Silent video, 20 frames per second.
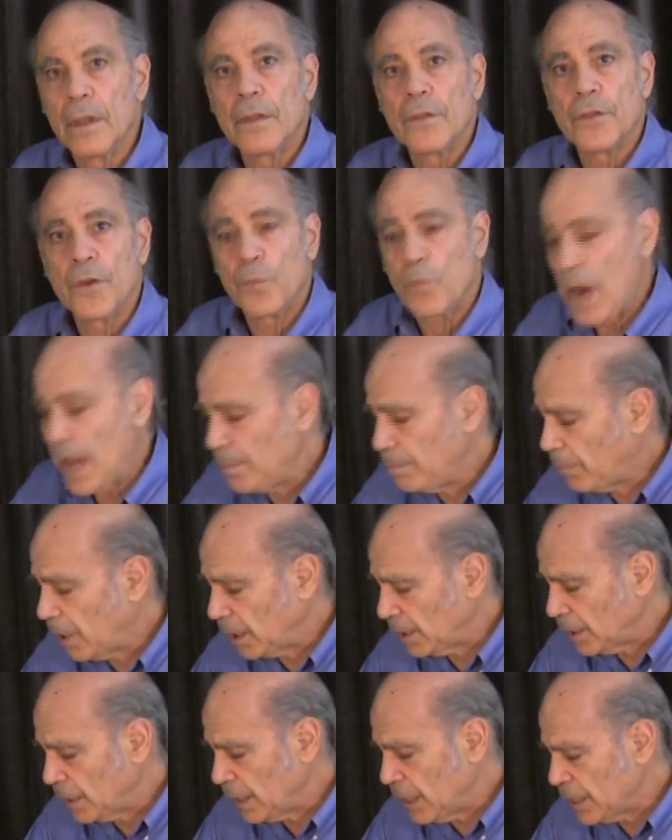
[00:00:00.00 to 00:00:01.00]
The red
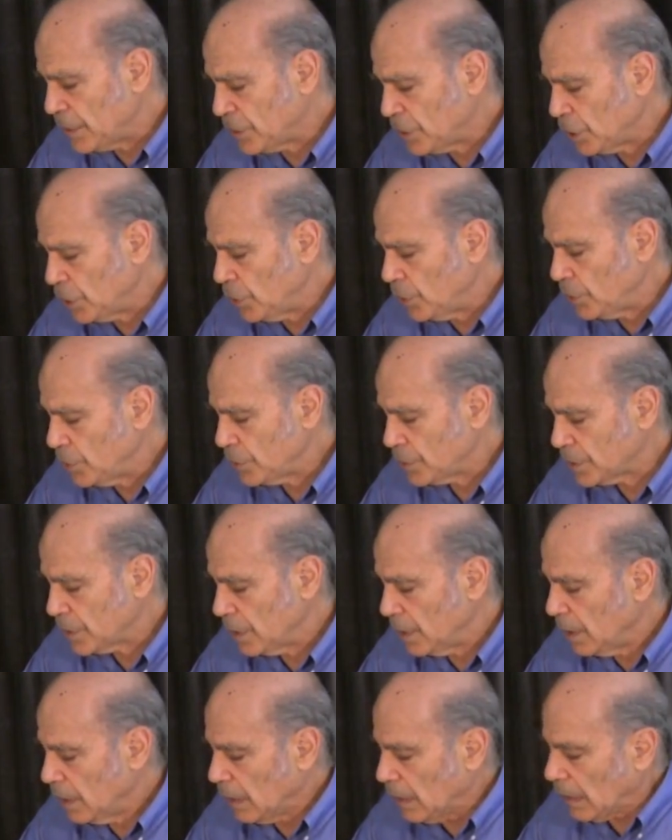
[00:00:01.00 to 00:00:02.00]
button is used
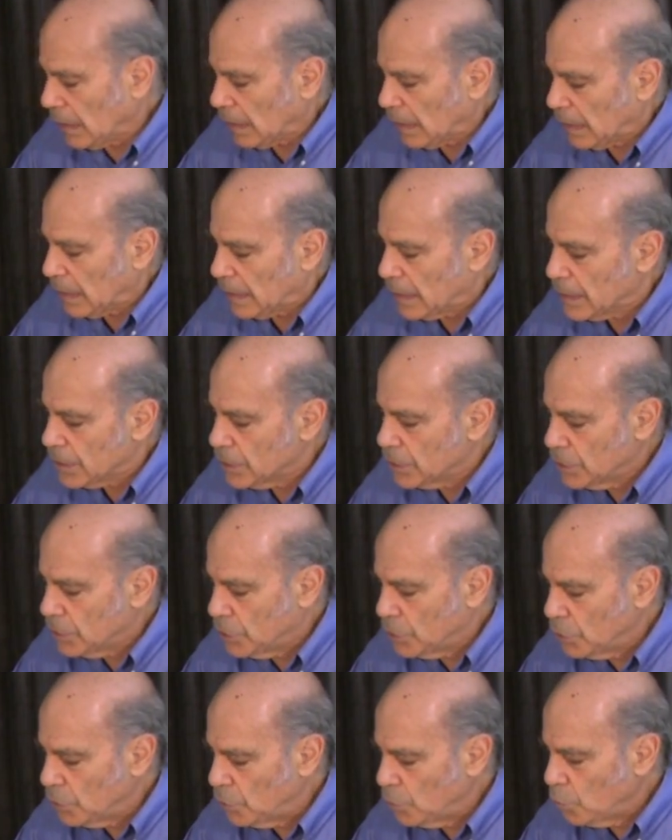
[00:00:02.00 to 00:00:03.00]

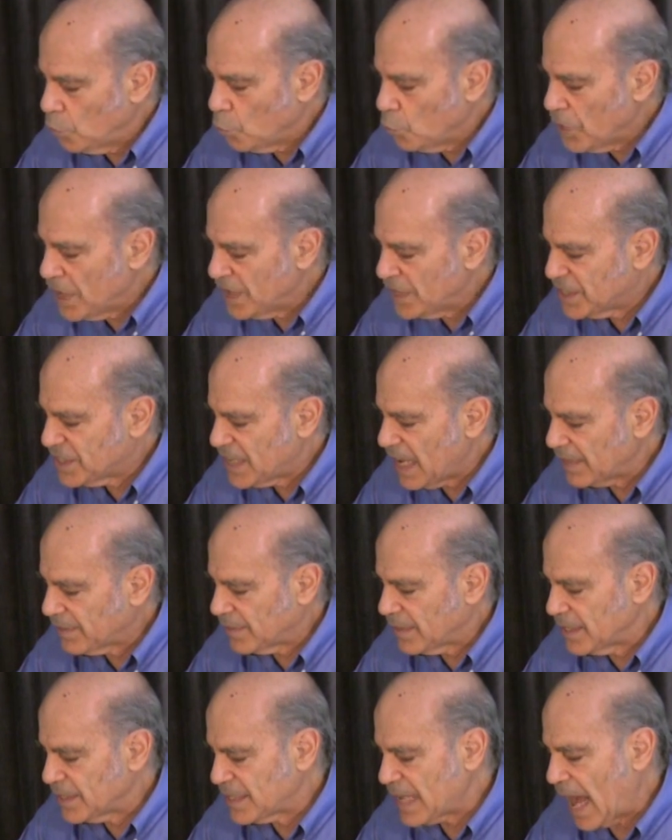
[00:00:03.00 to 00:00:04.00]
to
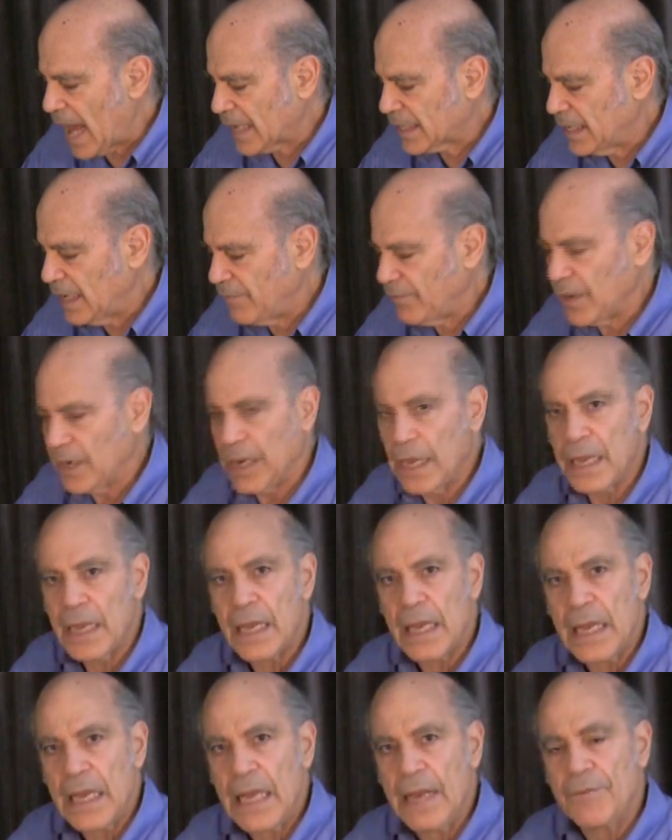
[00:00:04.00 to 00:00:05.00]
reset this activity.